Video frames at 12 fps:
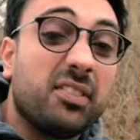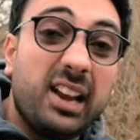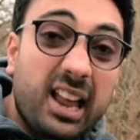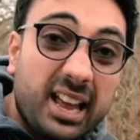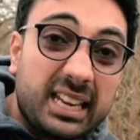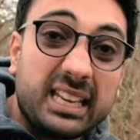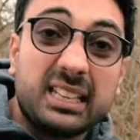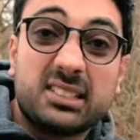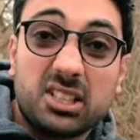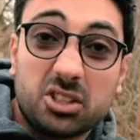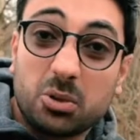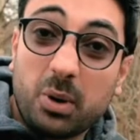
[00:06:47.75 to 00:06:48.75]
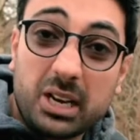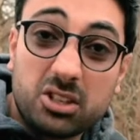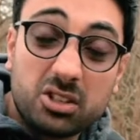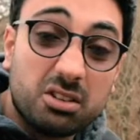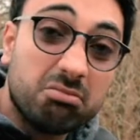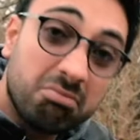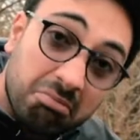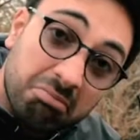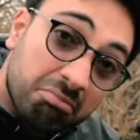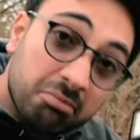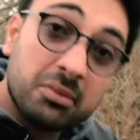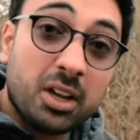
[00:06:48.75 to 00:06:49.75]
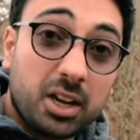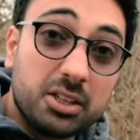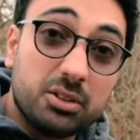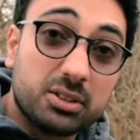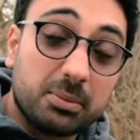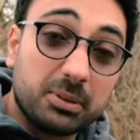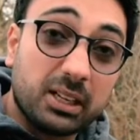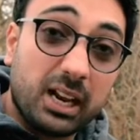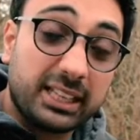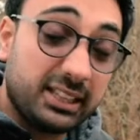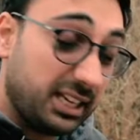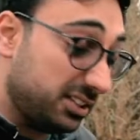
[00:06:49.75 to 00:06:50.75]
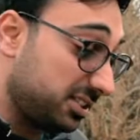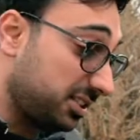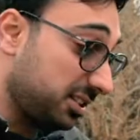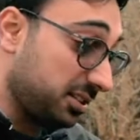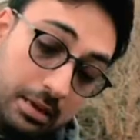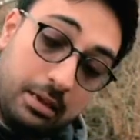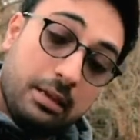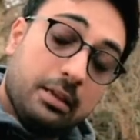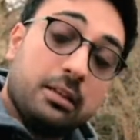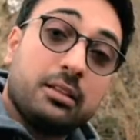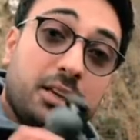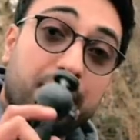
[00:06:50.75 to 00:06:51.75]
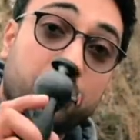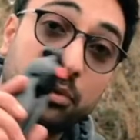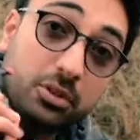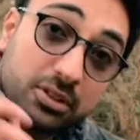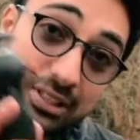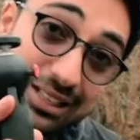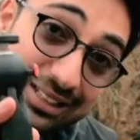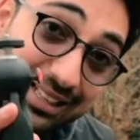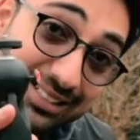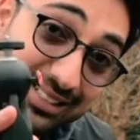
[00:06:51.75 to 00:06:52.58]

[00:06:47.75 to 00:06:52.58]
light in a situation, I'd use something like this. Then of course, there's